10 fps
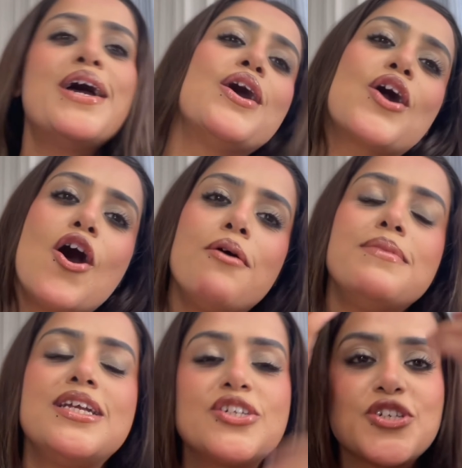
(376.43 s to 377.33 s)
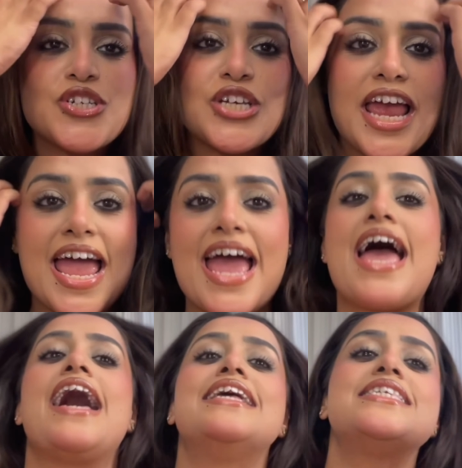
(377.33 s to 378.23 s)
comment, share,
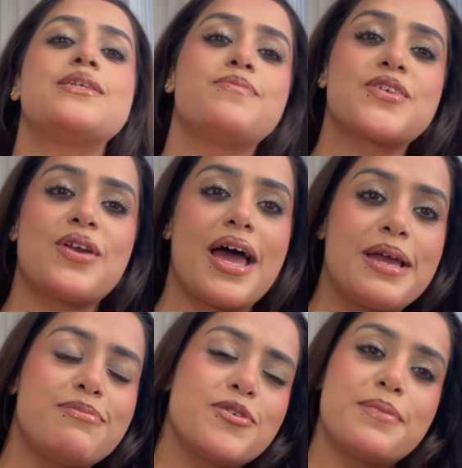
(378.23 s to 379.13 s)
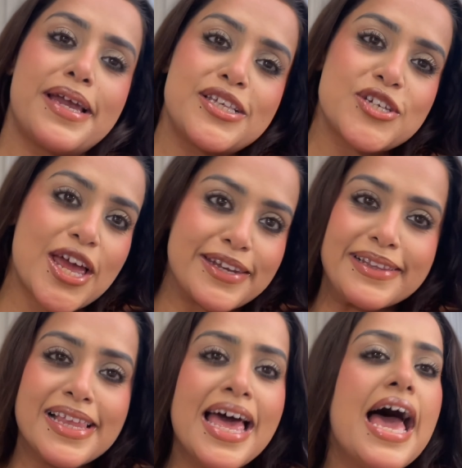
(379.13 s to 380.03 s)
and subscribe to my
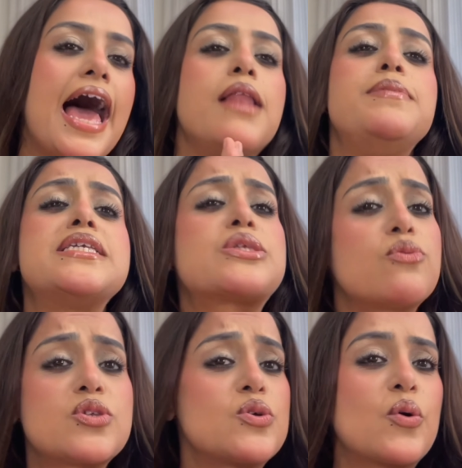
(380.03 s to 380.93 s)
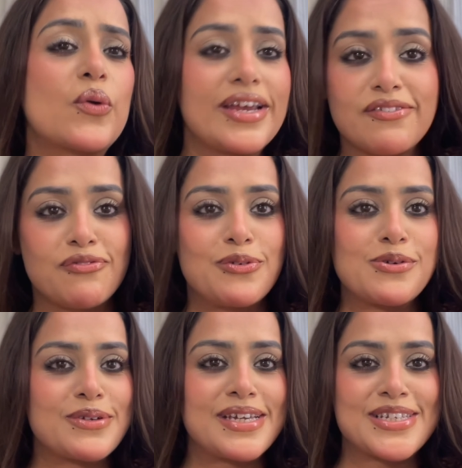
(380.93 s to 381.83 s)
channel. I'll be so grateful
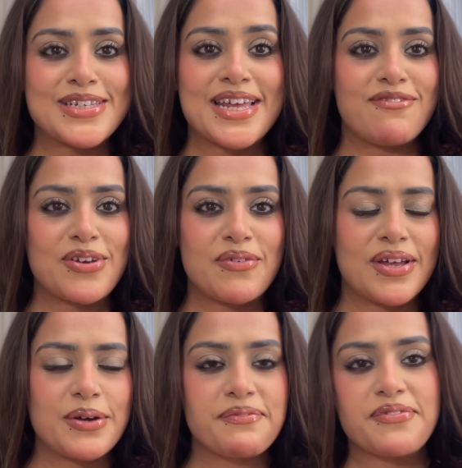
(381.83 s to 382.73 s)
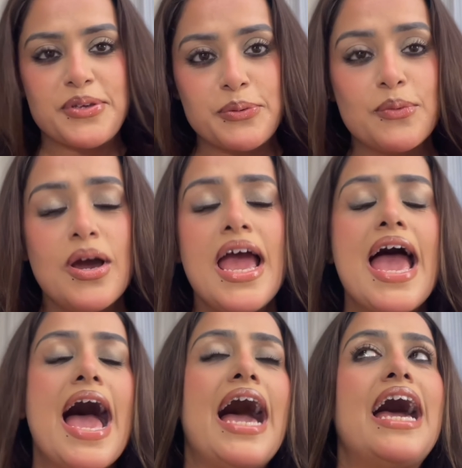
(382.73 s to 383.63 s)
to each and every one of you.
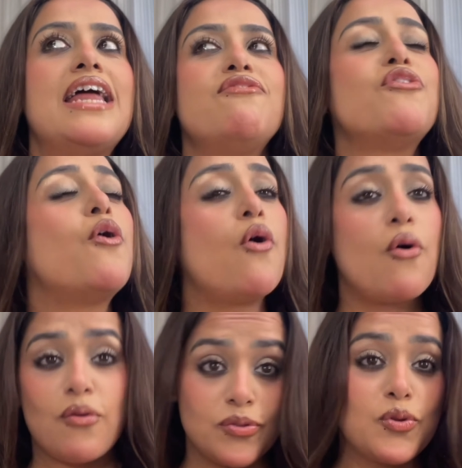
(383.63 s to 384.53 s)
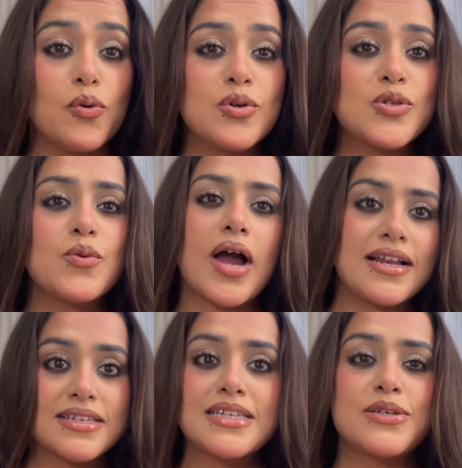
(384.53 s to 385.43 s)
And for those who
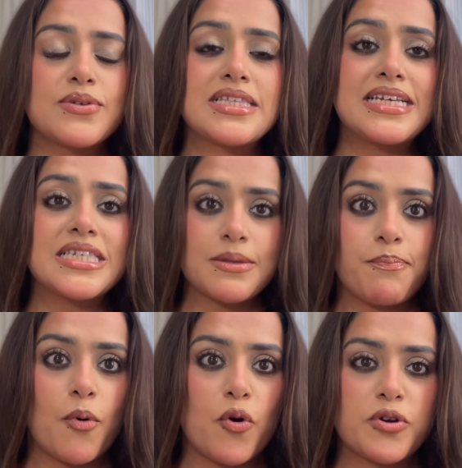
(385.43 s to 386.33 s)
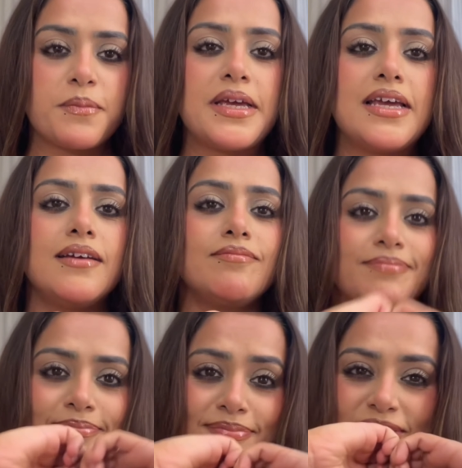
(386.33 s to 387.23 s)
continuously support me,
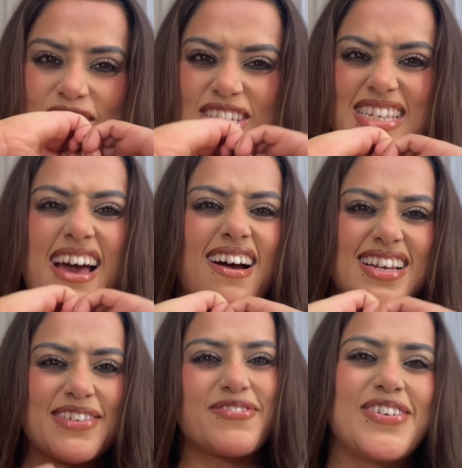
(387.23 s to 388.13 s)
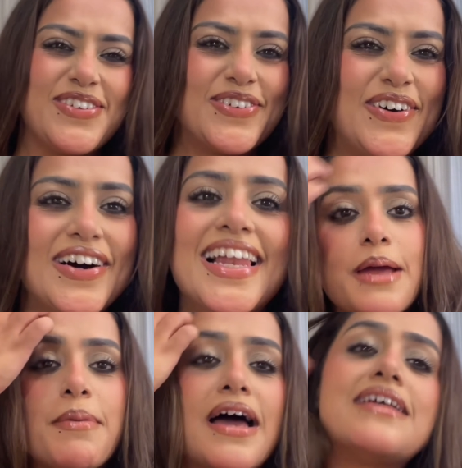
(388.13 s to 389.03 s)
just heart for you all.
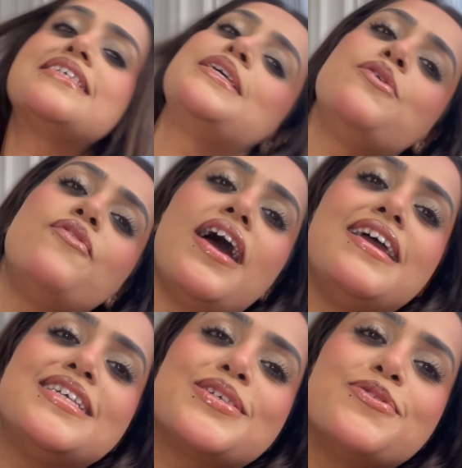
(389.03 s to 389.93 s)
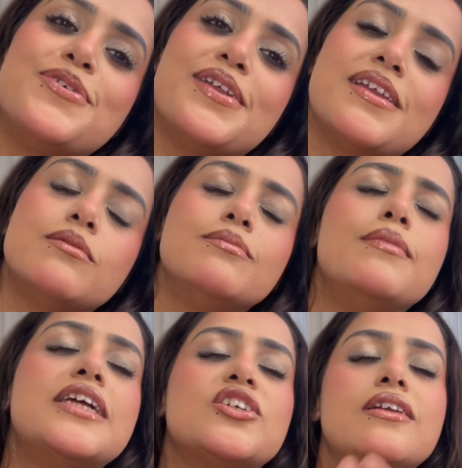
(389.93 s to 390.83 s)
I'll see you very soon.
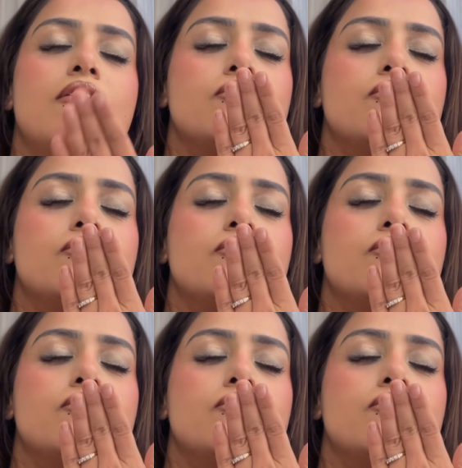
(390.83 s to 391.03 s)
Much love.